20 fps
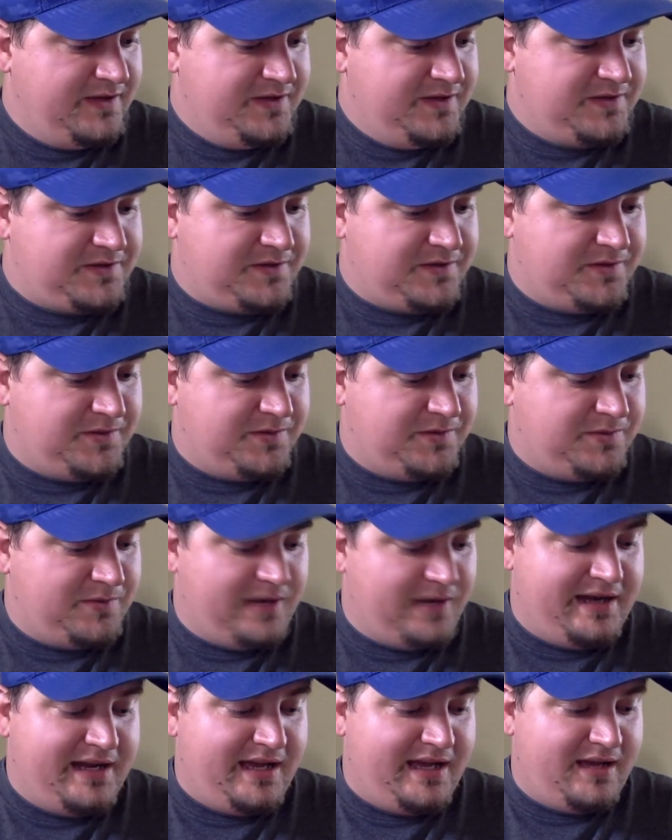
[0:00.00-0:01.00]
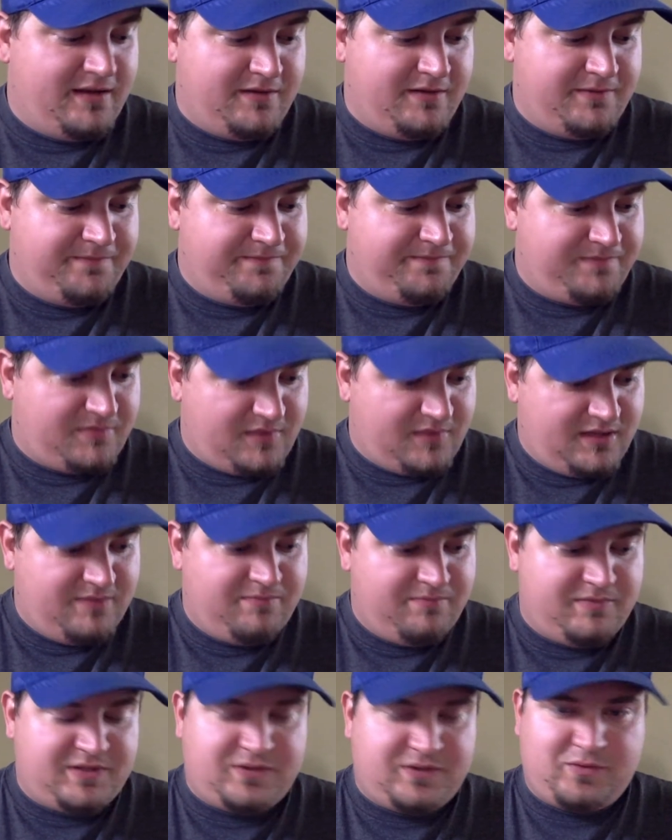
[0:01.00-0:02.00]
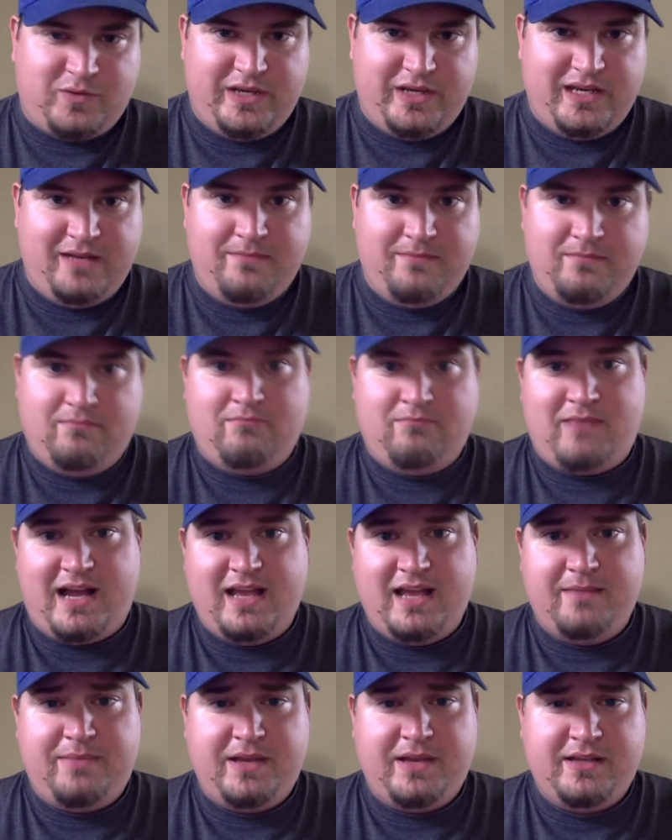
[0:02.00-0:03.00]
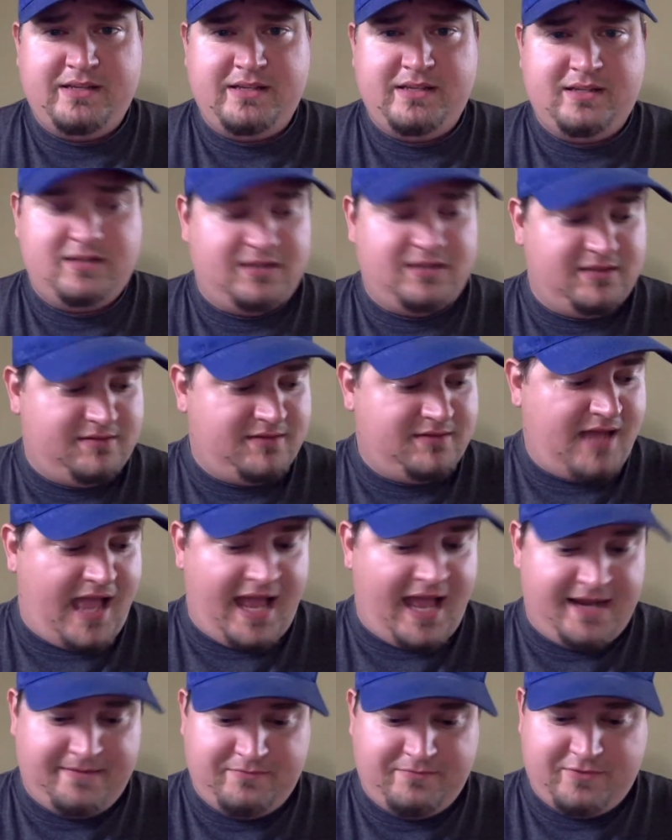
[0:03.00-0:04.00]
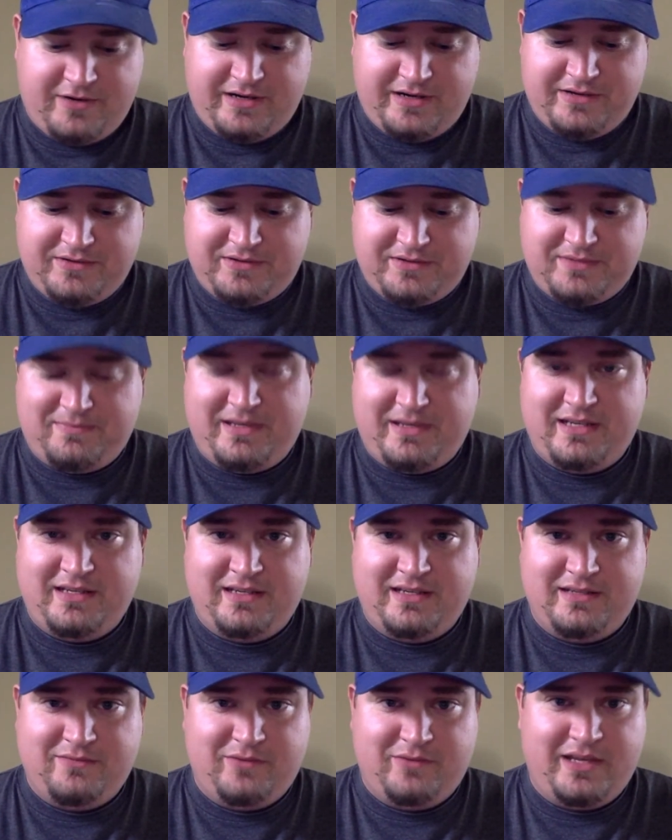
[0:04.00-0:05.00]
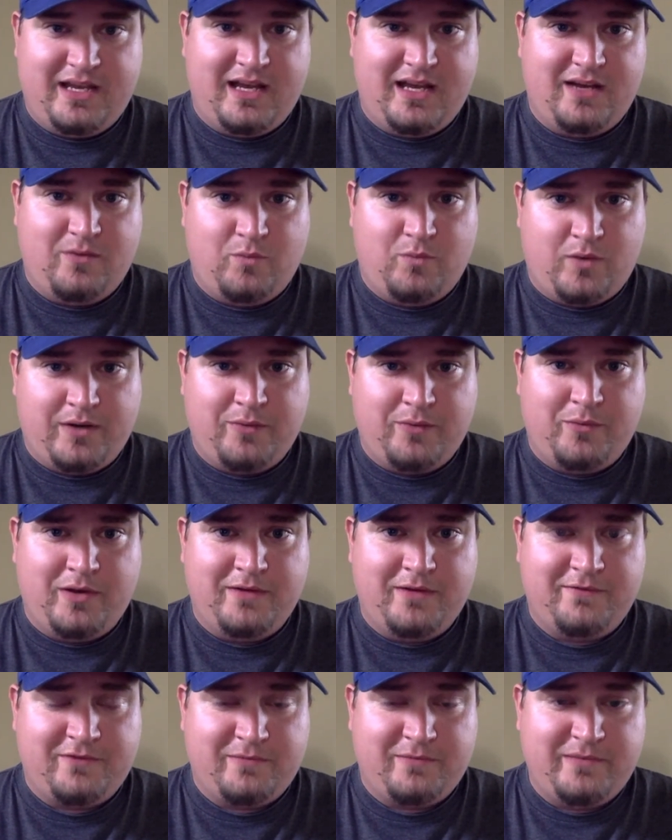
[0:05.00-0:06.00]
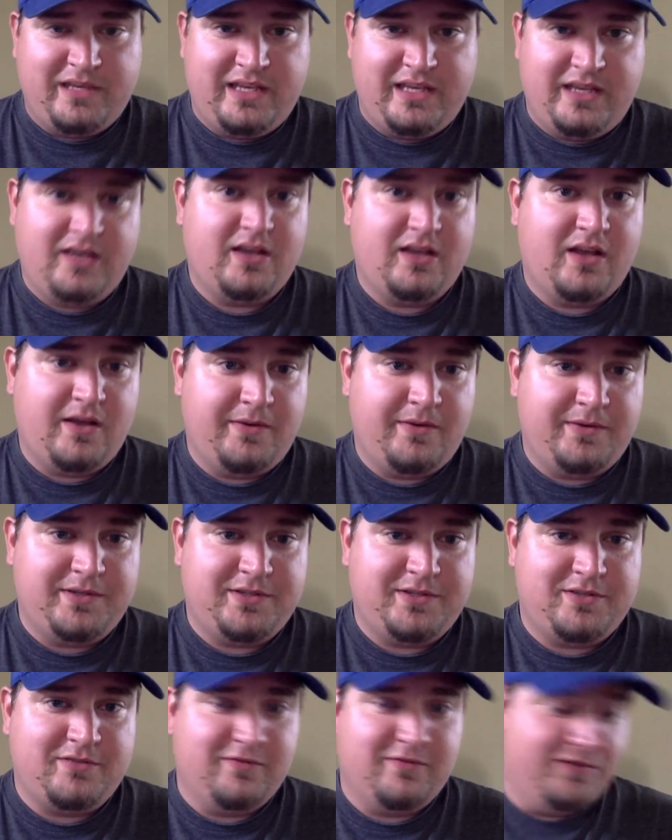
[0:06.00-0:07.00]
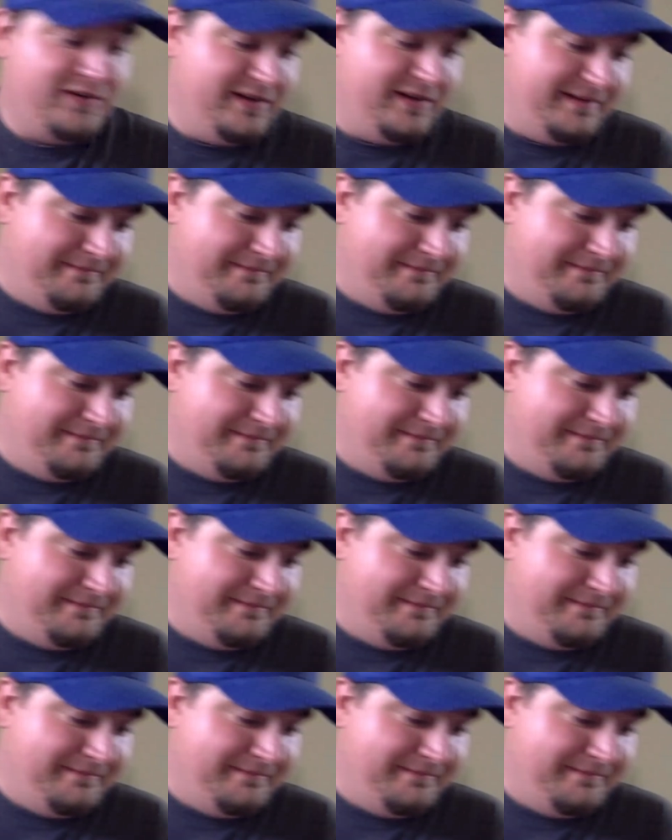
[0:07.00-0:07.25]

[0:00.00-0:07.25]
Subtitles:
So right now, between my opinion and Adam Grego's opinion, we got 1-1 for me, 0-2 for